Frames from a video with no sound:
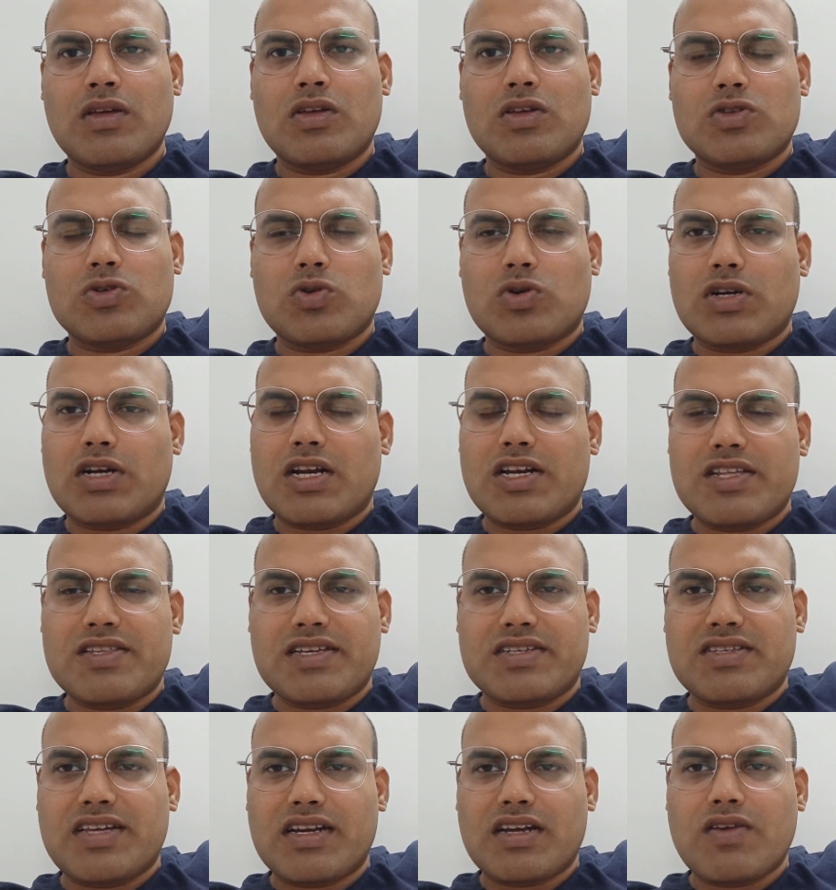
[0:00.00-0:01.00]
So that is
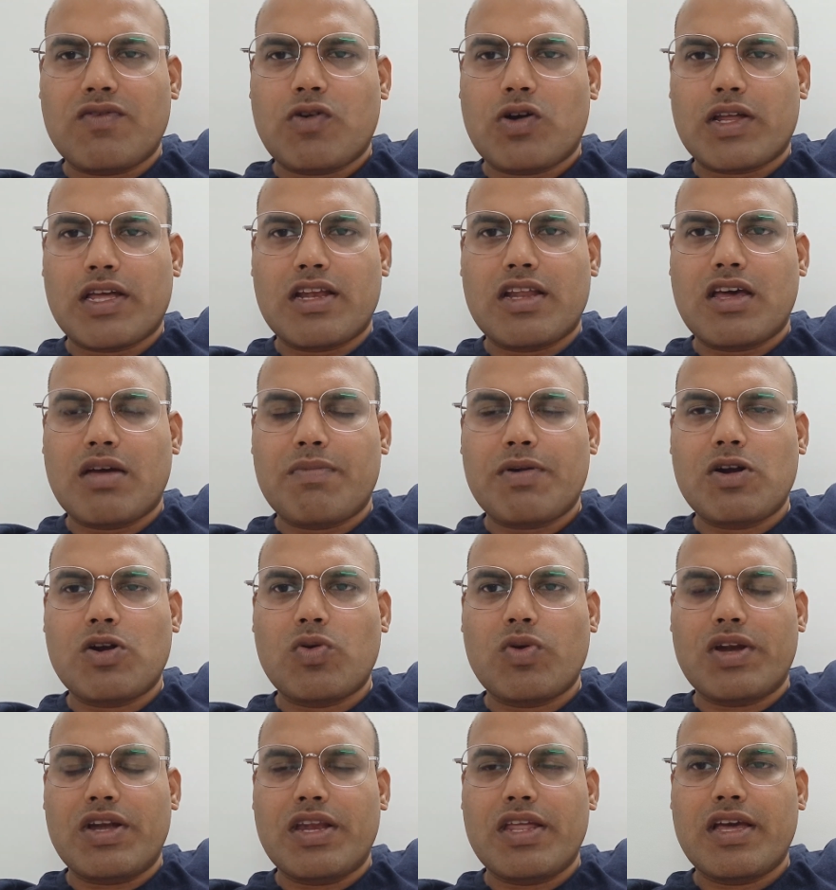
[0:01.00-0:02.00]
exactly what can happen
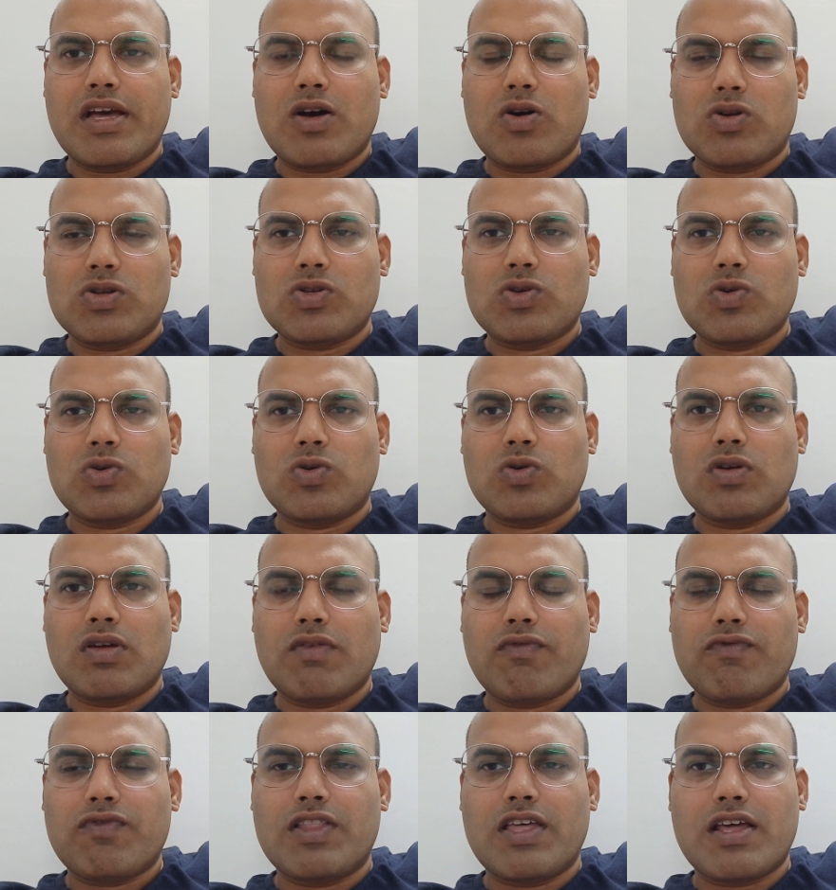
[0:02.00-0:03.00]
to India also
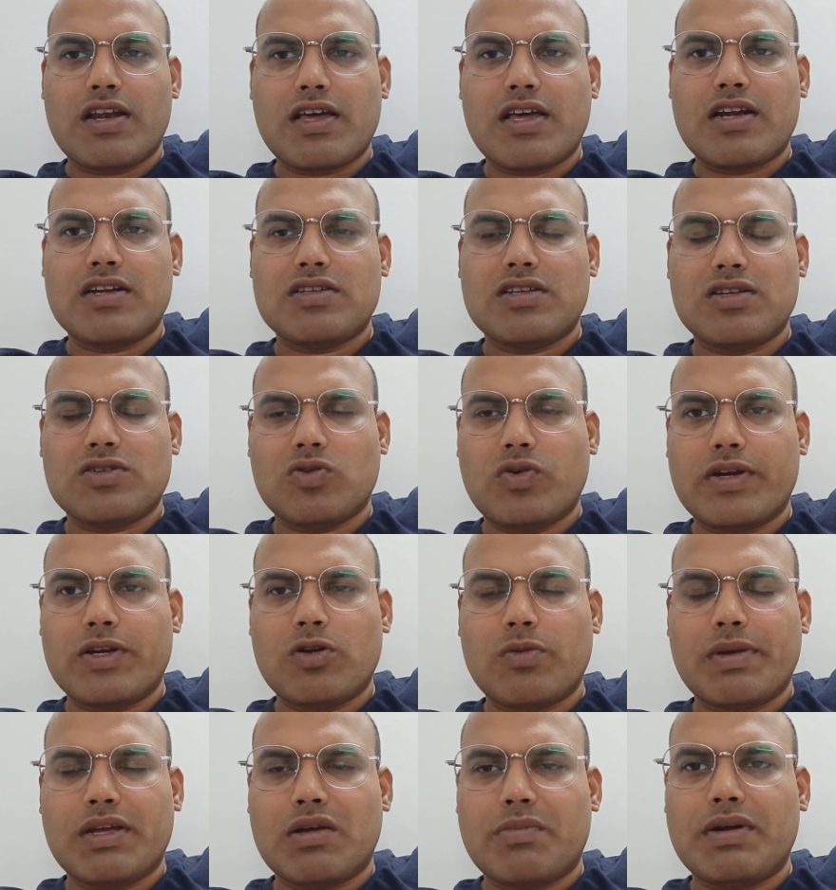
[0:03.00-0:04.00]
if their currency is going
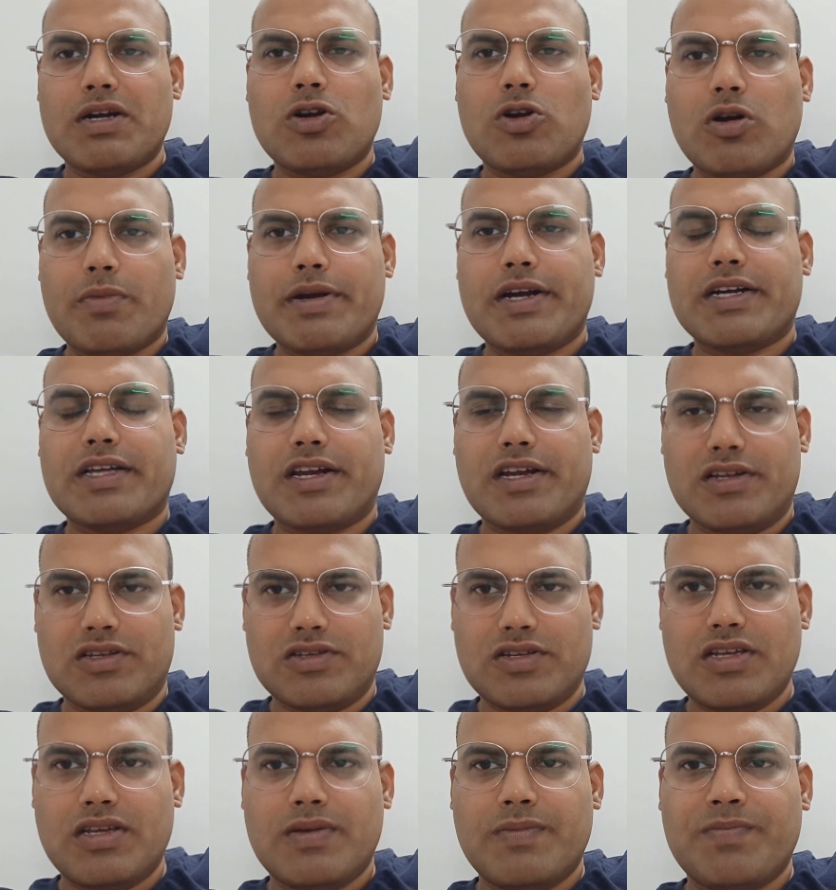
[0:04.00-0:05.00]
to become a dominant currency.